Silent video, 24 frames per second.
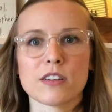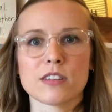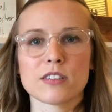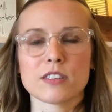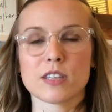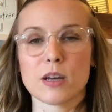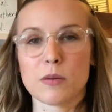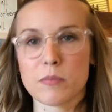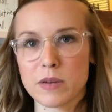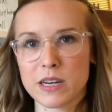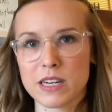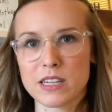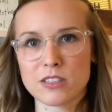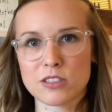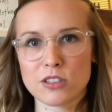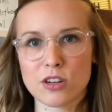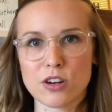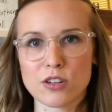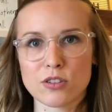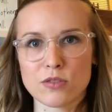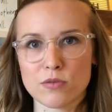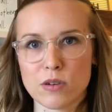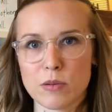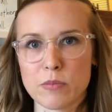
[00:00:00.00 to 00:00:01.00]
somebody
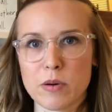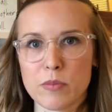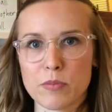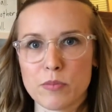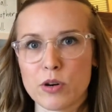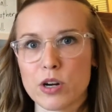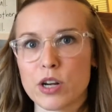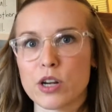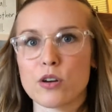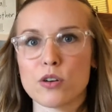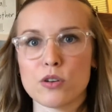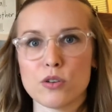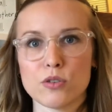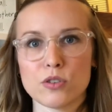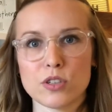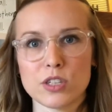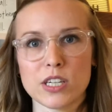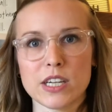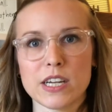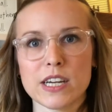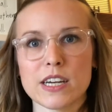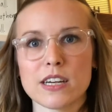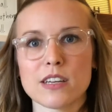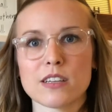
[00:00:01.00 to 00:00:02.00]
starts remembering who
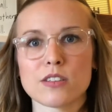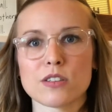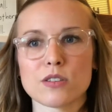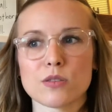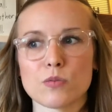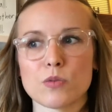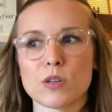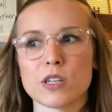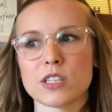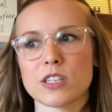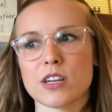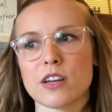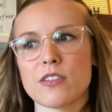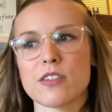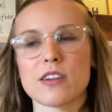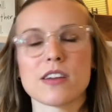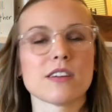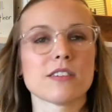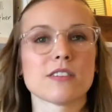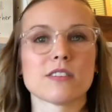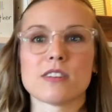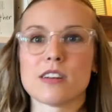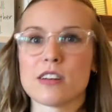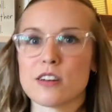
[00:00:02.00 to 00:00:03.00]
she is, which I think
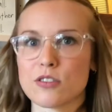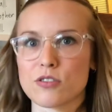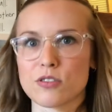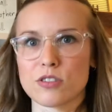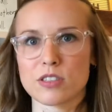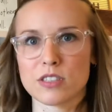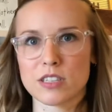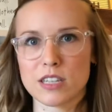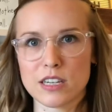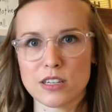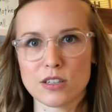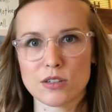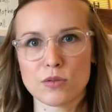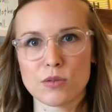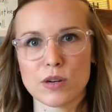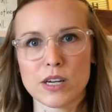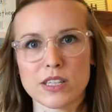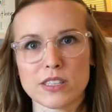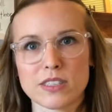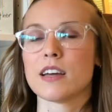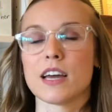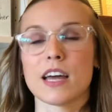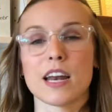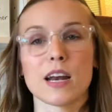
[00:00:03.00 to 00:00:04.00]
is an interesting
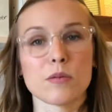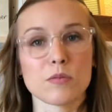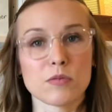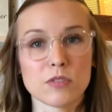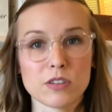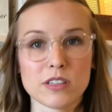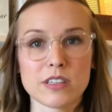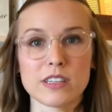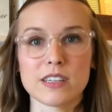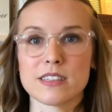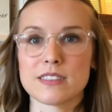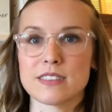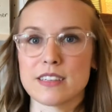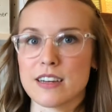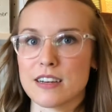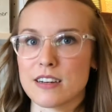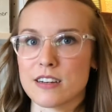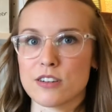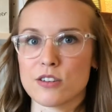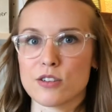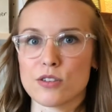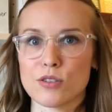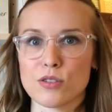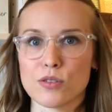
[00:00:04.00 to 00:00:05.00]
twist, and I'm really
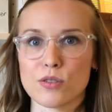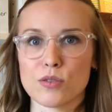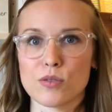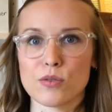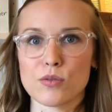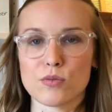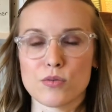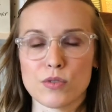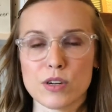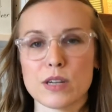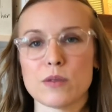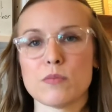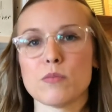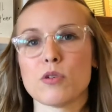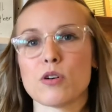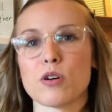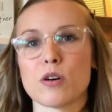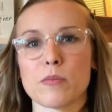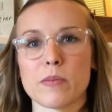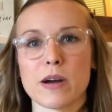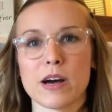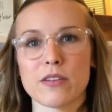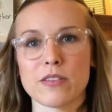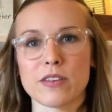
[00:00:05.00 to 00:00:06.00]
excited to read
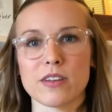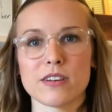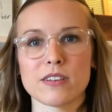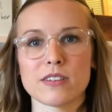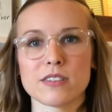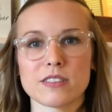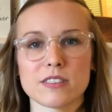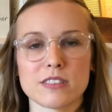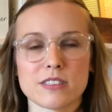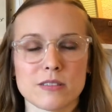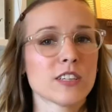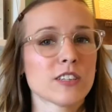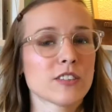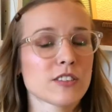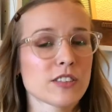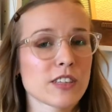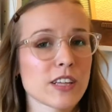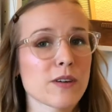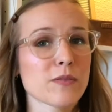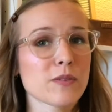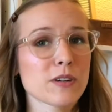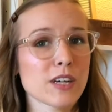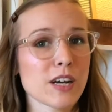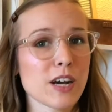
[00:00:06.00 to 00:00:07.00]
more about this. So
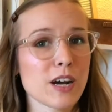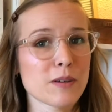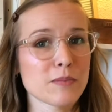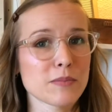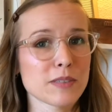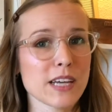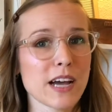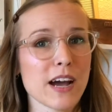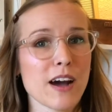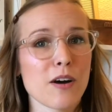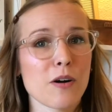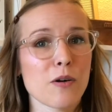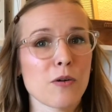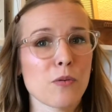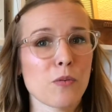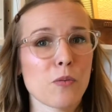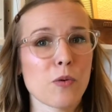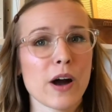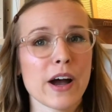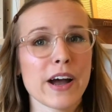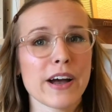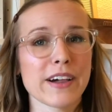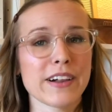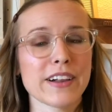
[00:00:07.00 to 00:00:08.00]
that one comes out
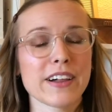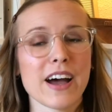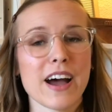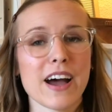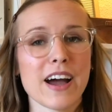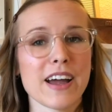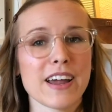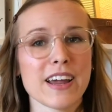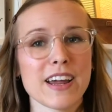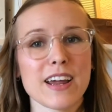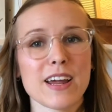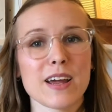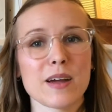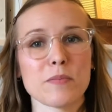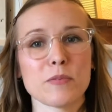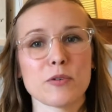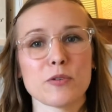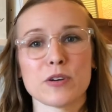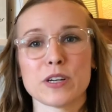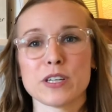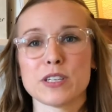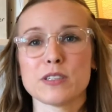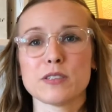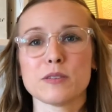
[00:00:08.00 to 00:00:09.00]
while I am
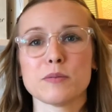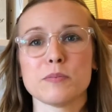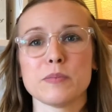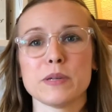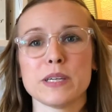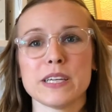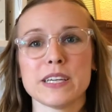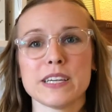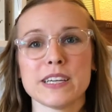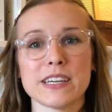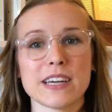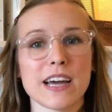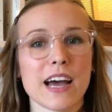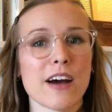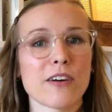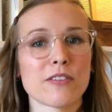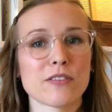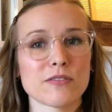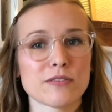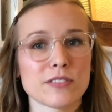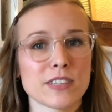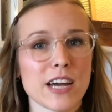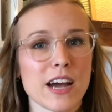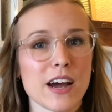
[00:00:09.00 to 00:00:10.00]
going to be out
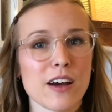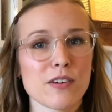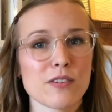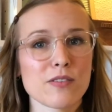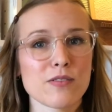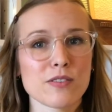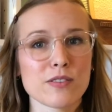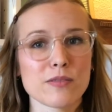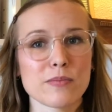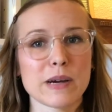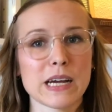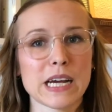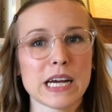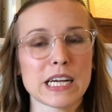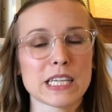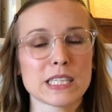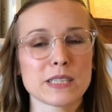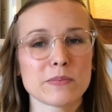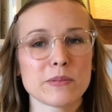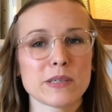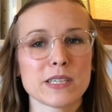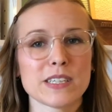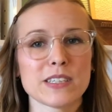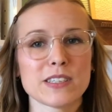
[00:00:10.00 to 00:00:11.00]
of town with my
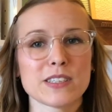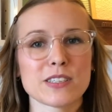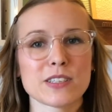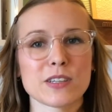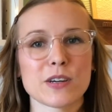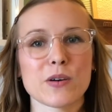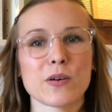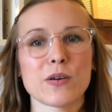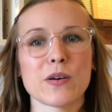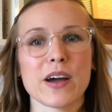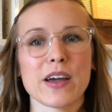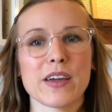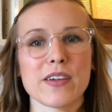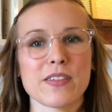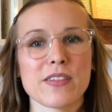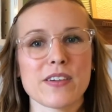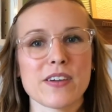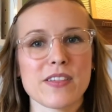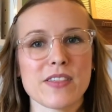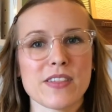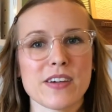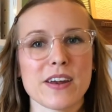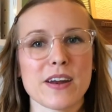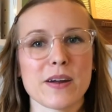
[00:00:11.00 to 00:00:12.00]
husband, so I
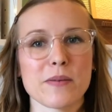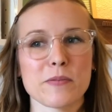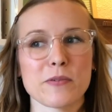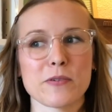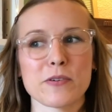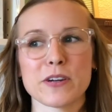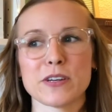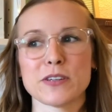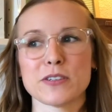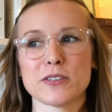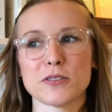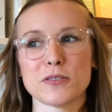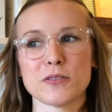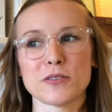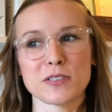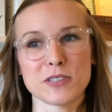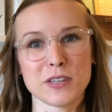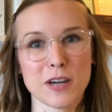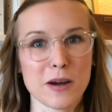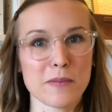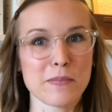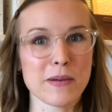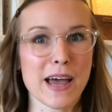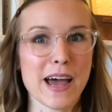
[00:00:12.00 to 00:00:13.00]
think that I'm going to
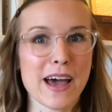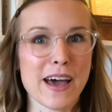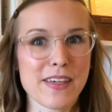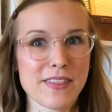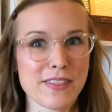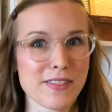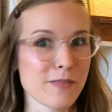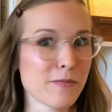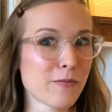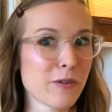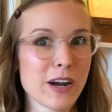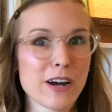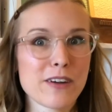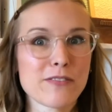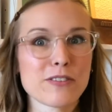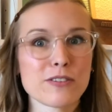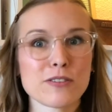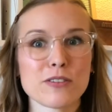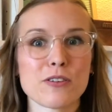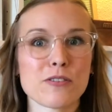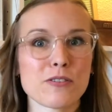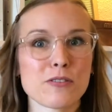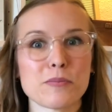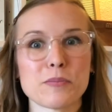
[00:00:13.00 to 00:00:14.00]
stop at whatever
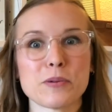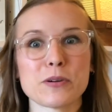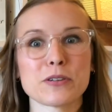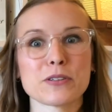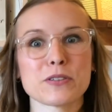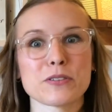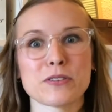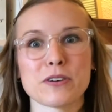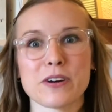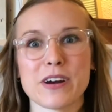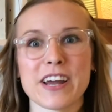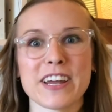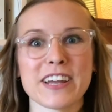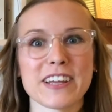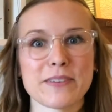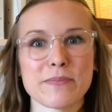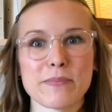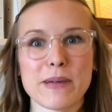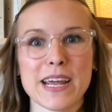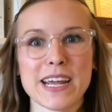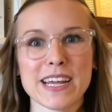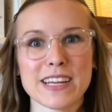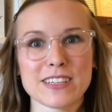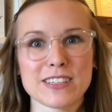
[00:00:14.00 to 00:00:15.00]
local bookstore I can
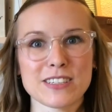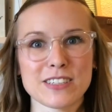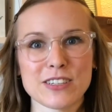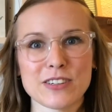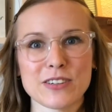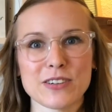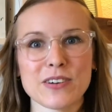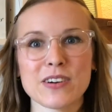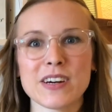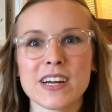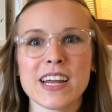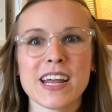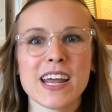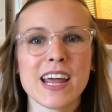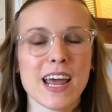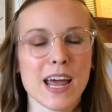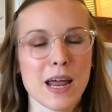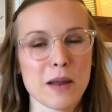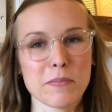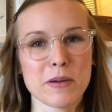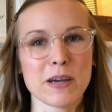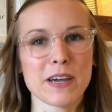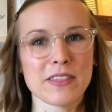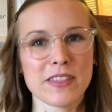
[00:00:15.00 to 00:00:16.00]
make it to
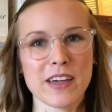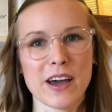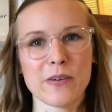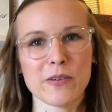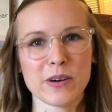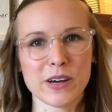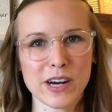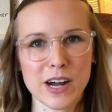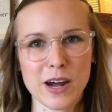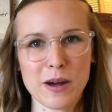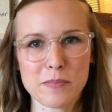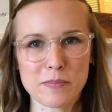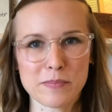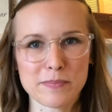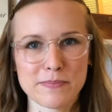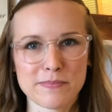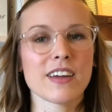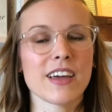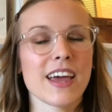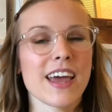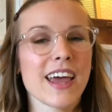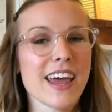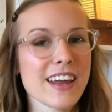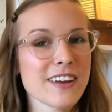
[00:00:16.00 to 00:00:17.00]
and pick that one up.
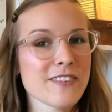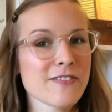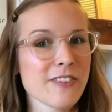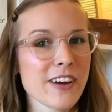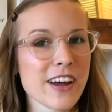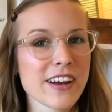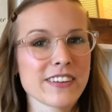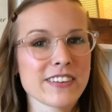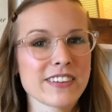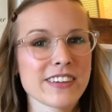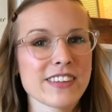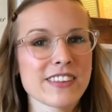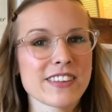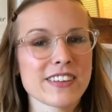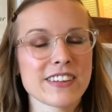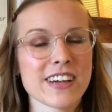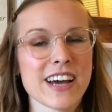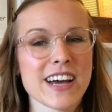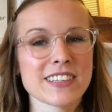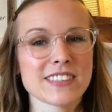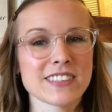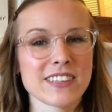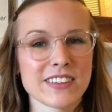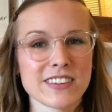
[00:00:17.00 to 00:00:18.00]
And finally, the
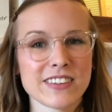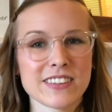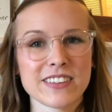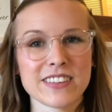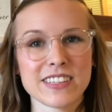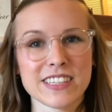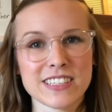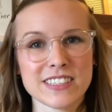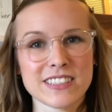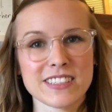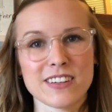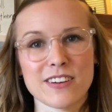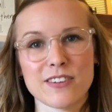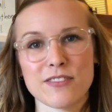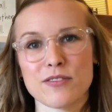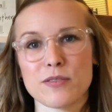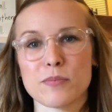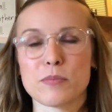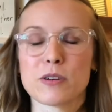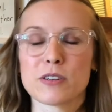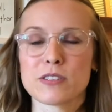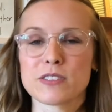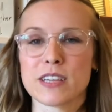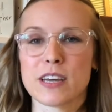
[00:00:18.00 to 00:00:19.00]
last on the list of the
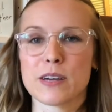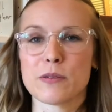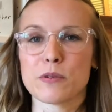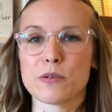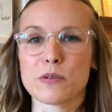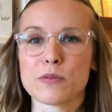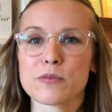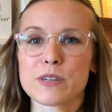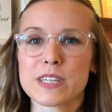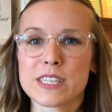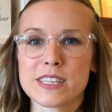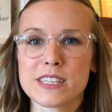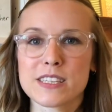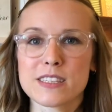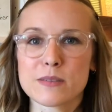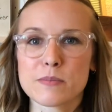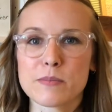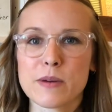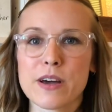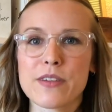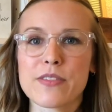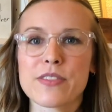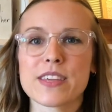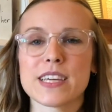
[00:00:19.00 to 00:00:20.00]
books I will read this
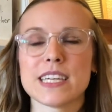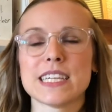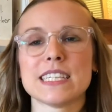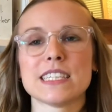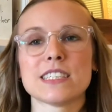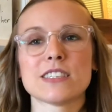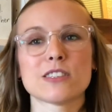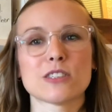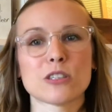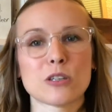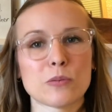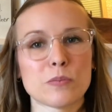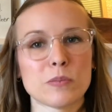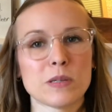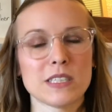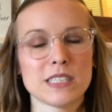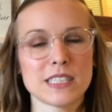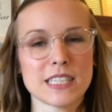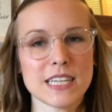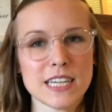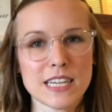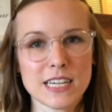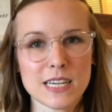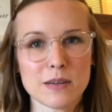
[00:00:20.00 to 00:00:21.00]
month is
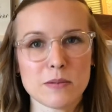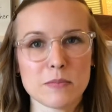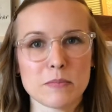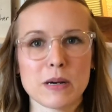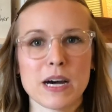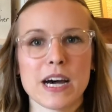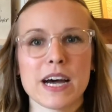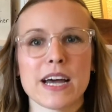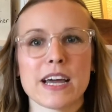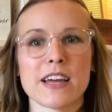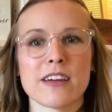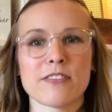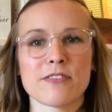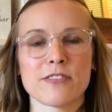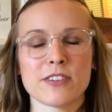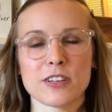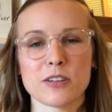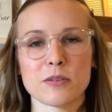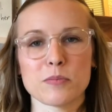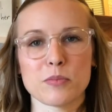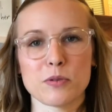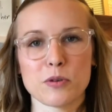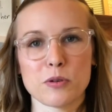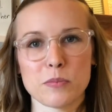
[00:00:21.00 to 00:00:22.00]
Serpentine by
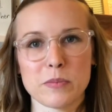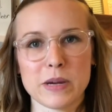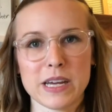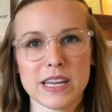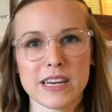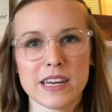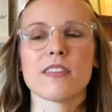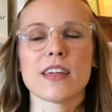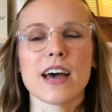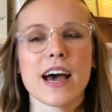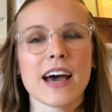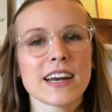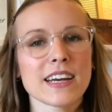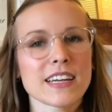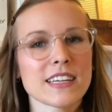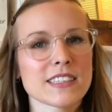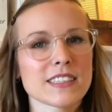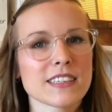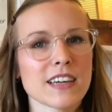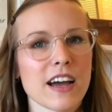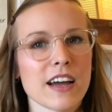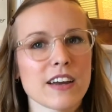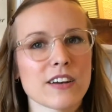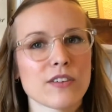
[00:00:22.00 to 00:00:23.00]
Philip Pullman. That
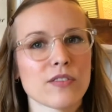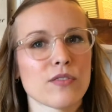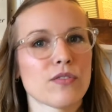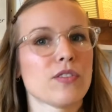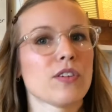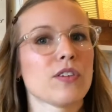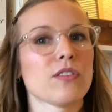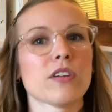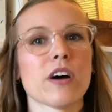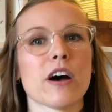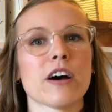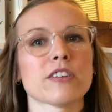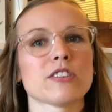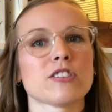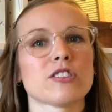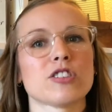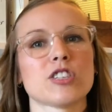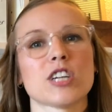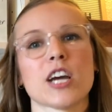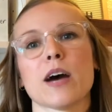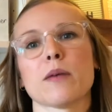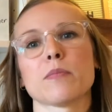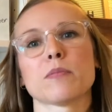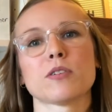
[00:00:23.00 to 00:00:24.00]
is kind of the lost
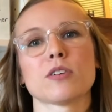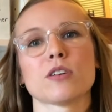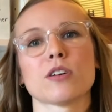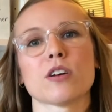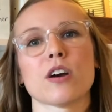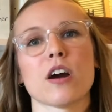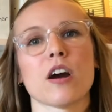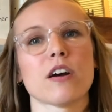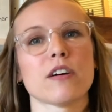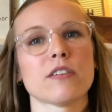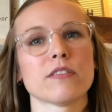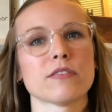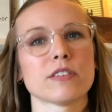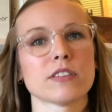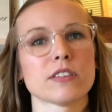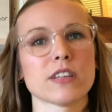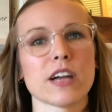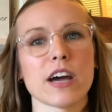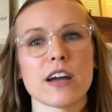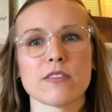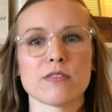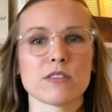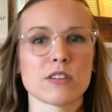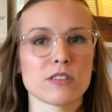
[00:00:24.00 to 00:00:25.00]
chapter of
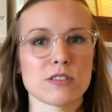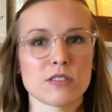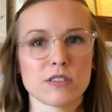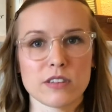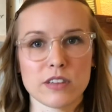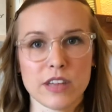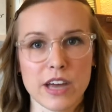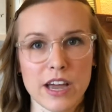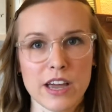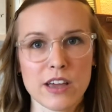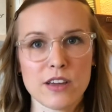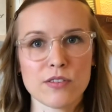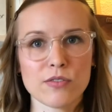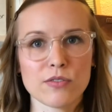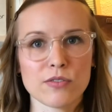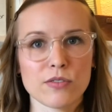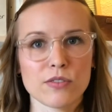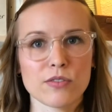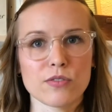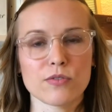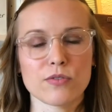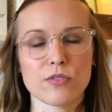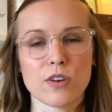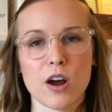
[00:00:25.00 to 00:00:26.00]
Lyra's life
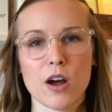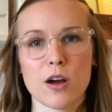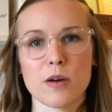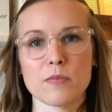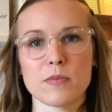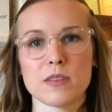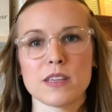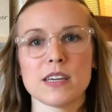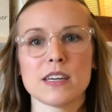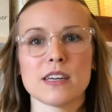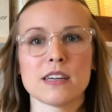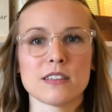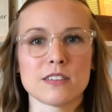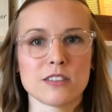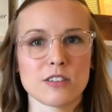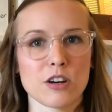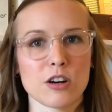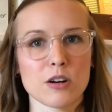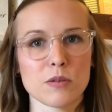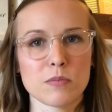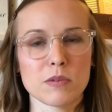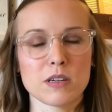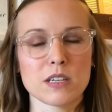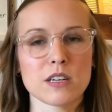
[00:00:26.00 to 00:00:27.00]
from the His
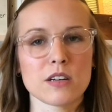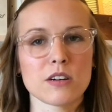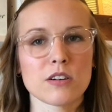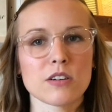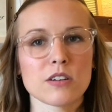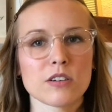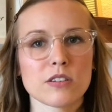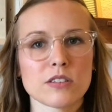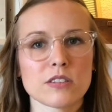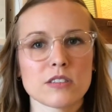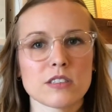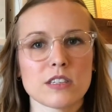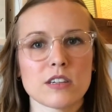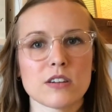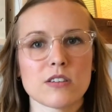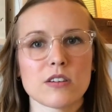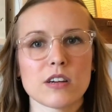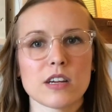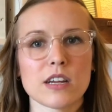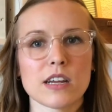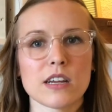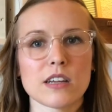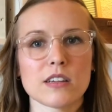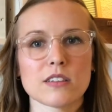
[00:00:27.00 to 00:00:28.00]
Dark Materials
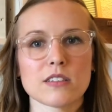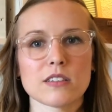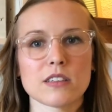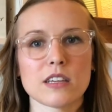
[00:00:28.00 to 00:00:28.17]
series